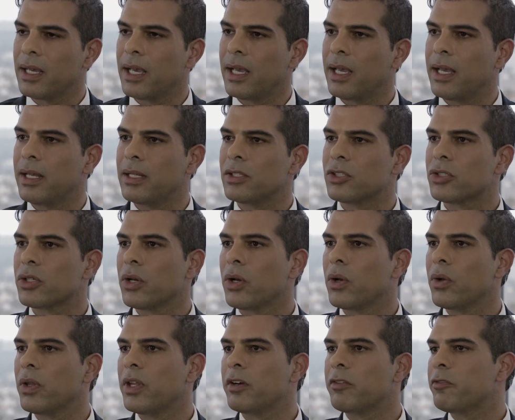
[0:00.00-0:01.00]
And
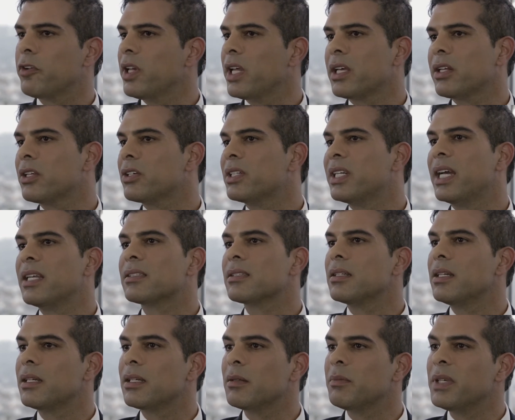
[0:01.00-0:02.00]
so their follicular
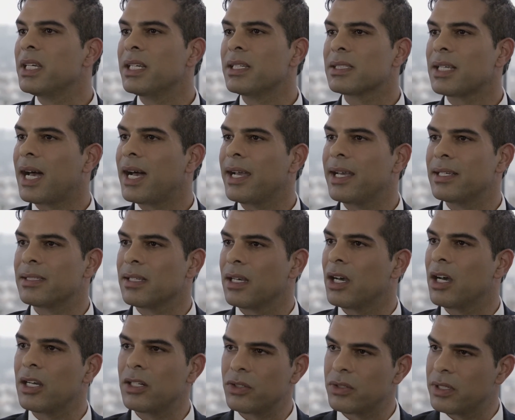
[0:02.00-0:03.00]
density could be as high as
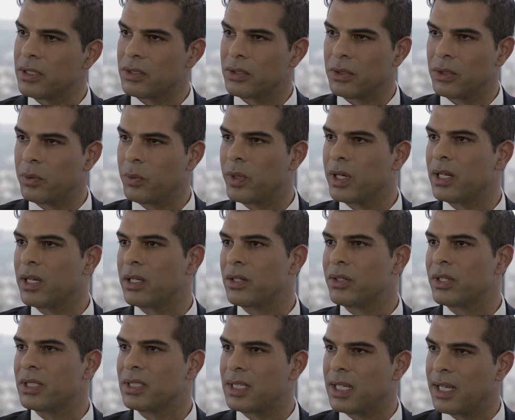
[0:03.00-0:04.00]
100 to
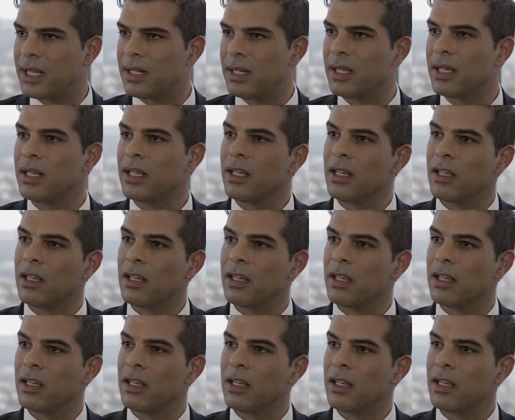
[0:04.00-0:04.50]
110